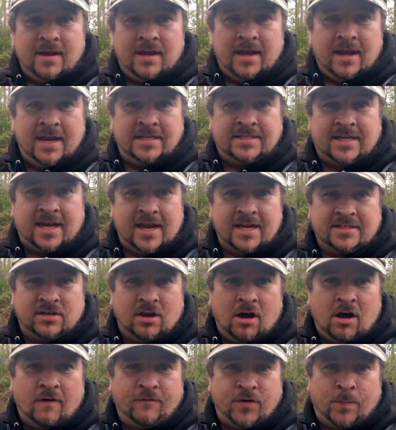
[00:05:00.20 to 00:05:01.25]
It's a case
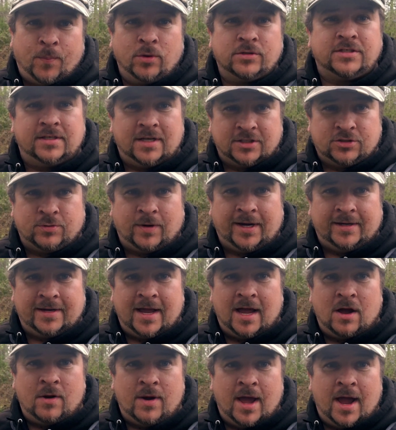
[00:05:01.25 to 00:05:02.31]
of you're pushing that trigger
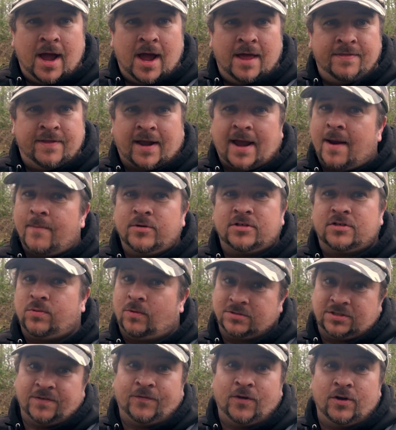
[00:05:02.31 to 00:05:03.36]
down and the camera just
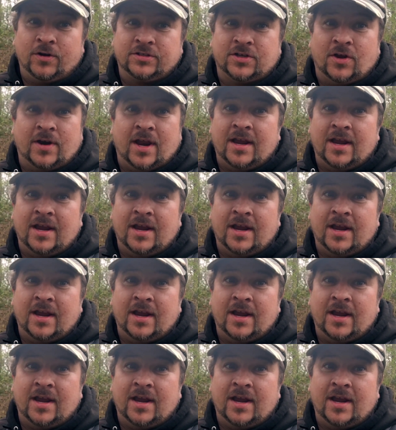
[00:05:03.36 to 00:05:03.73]
wants to focus on